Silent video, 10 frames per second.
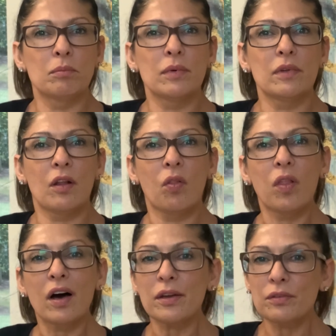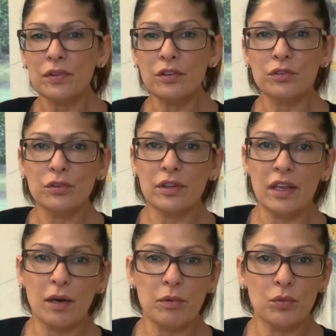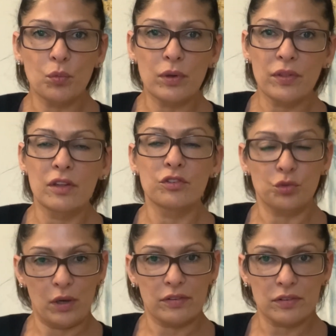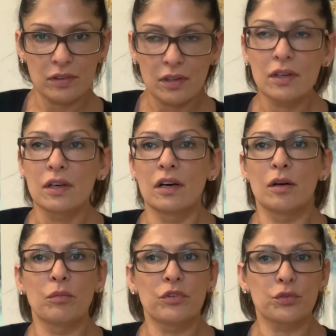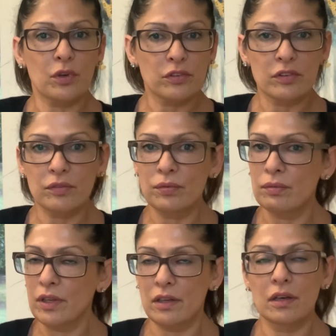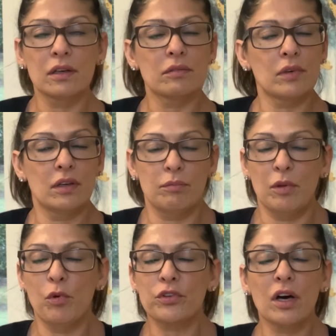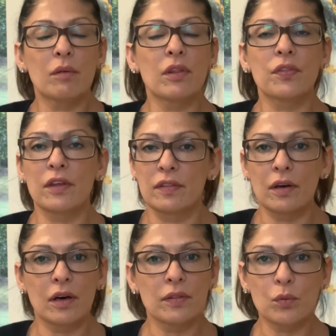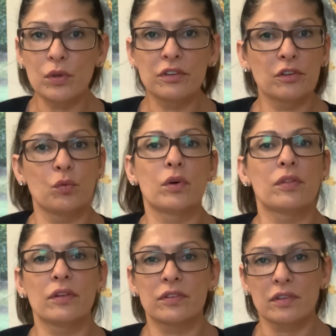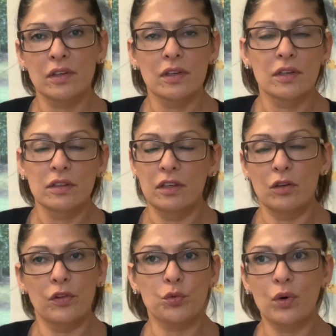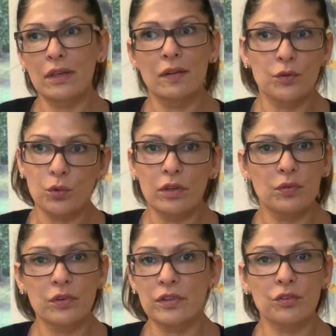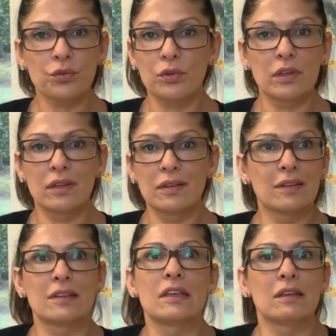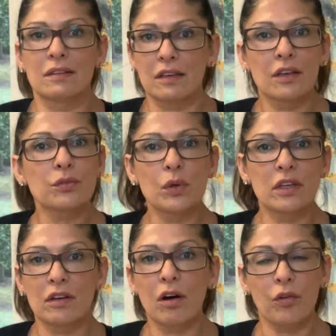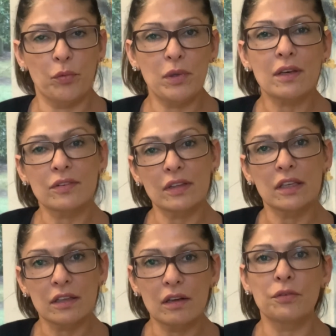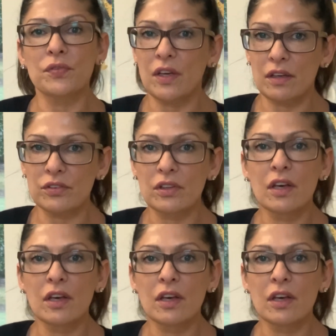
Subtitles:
a lot of issues that happen with stress. Stress is like the most common thing that I think we deal with. It's the 20th and 21st century disease, I guess we can call it, because it affects